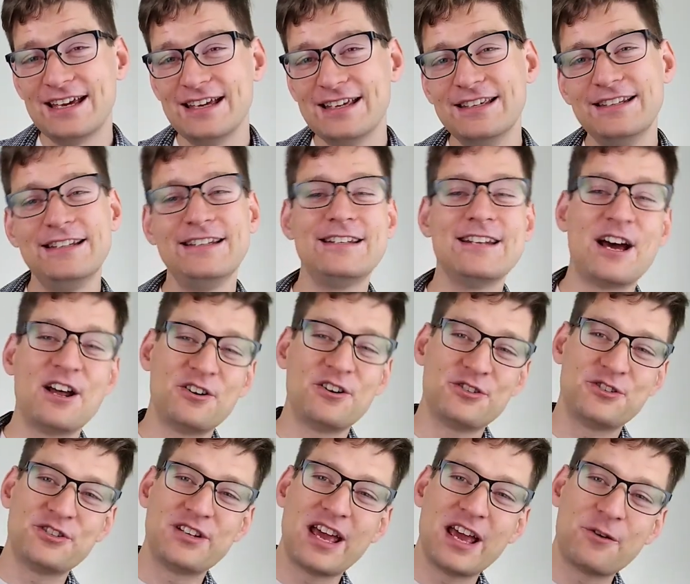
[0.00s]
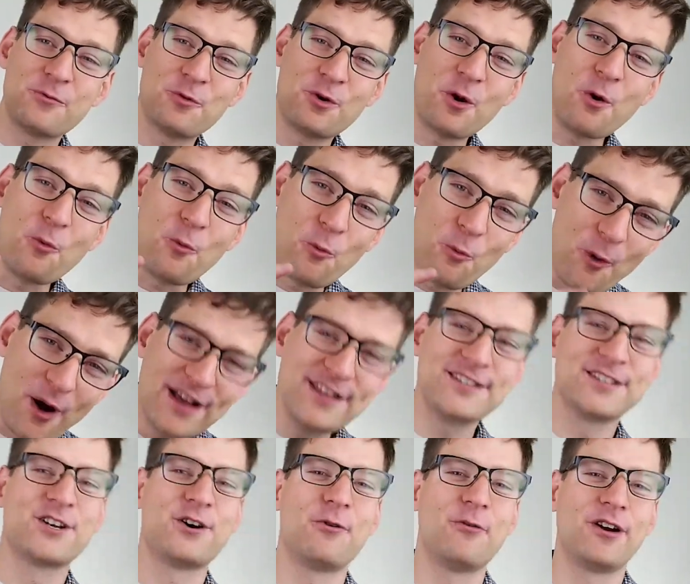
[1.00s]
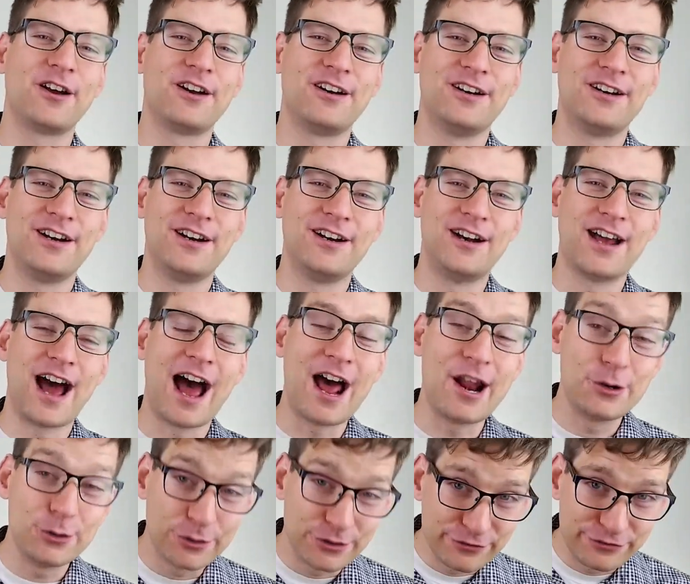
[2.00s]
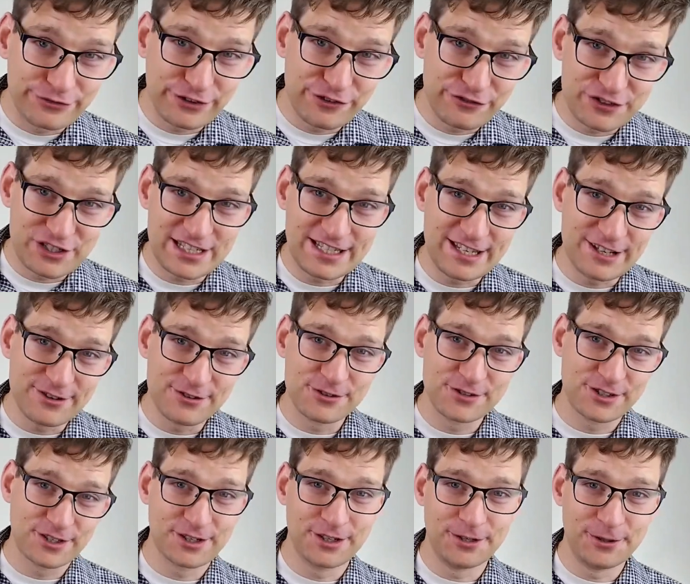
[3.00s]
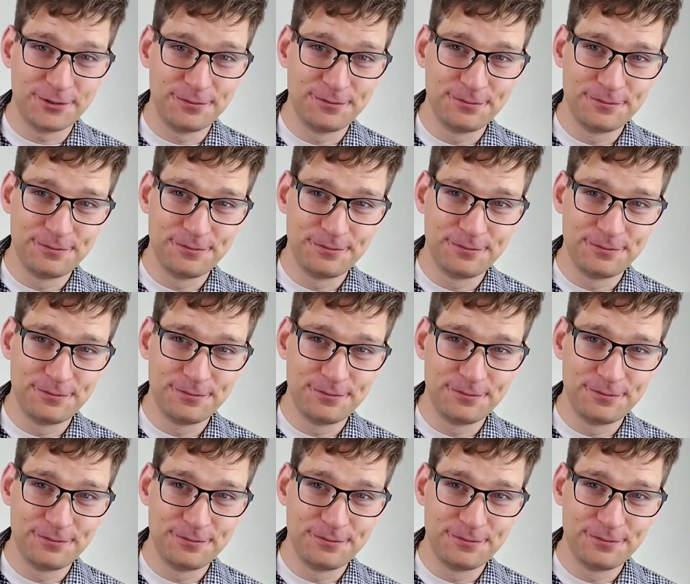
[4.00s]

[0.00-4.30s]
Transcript: you need to understand what was going on 150 years ago.